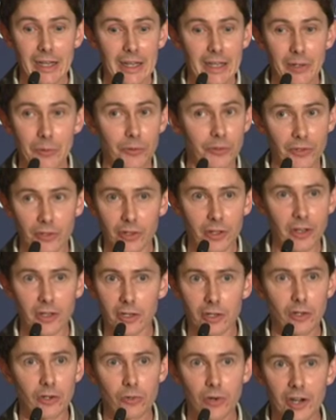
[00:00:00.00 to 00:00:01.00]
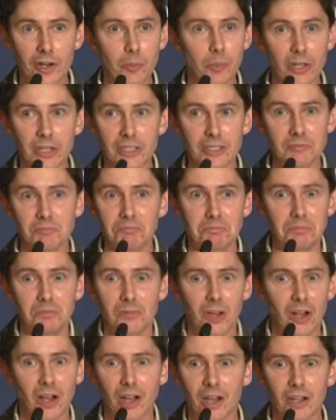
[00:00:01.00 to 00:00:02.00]
It was an incredibly
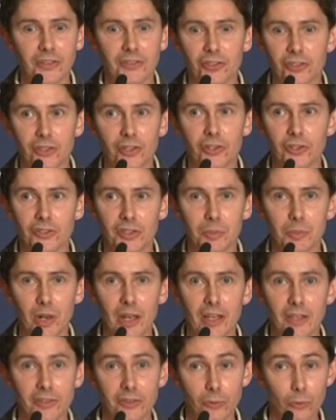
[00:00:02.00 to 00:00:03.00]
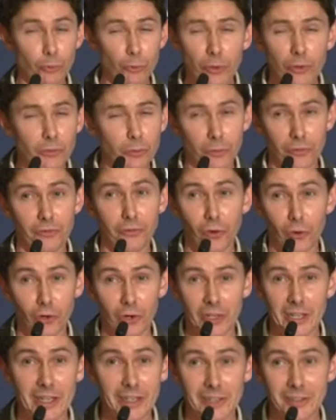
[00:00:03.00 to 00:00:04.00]
high security place. The roof was
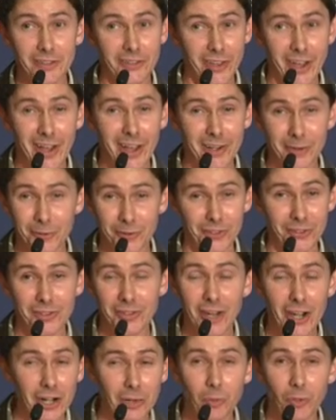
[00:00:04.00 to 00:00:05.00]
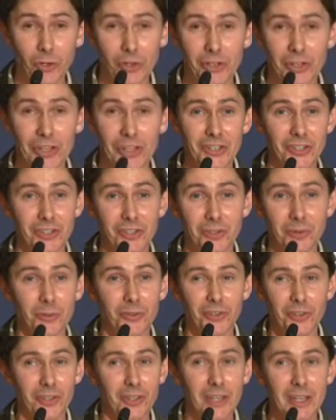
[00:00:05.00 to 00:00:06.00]
falling in inside. It was in terrible condition. It
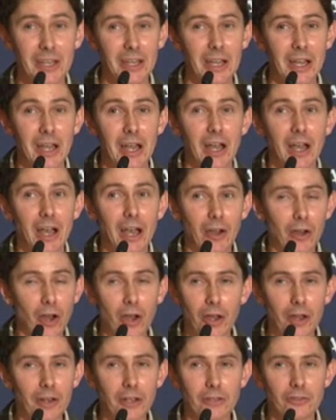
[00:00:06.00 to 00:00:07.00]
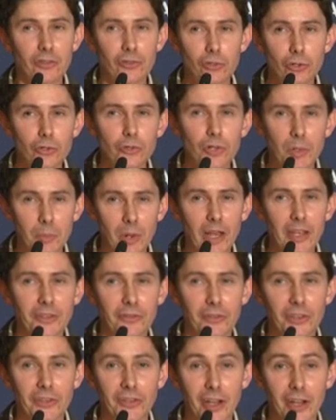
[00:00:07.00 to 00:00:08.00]
was an extraordinary place
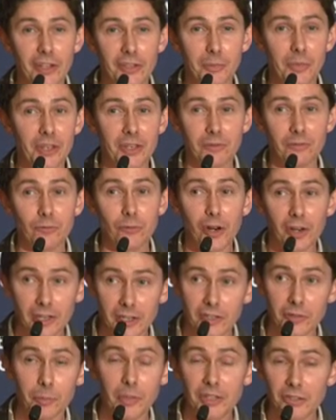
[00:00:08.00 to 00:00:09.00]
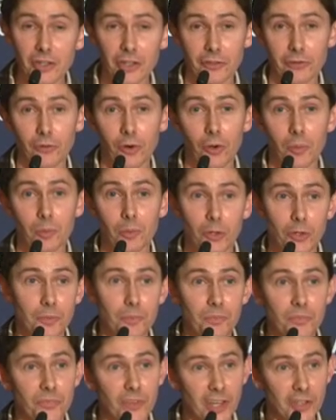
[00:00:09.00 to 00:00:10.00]
for this guy to be running his business from, but
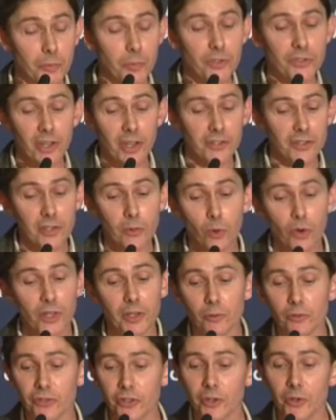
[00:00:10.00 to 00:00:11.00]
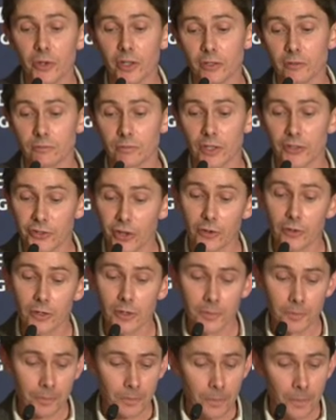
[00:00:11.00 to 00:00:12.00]
that's precisely what he was doing. And so
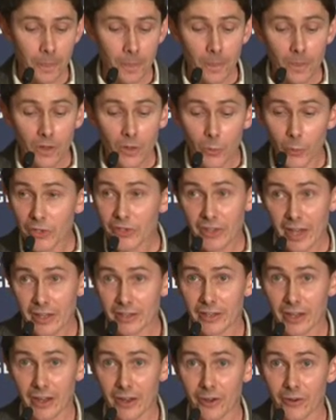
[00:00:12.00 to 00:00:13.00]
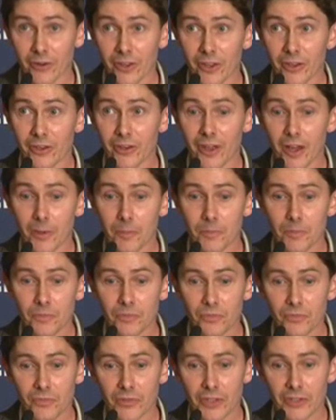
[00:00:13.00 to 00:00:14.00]
we sat down, and
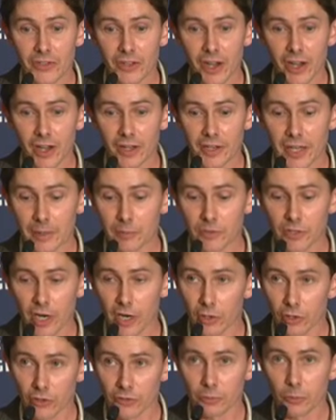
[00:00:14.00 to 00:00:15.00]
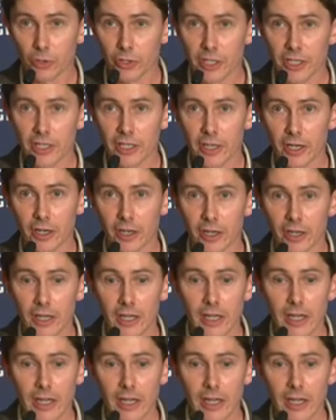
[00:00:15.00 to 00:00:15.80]
this guy named Carlos Mojica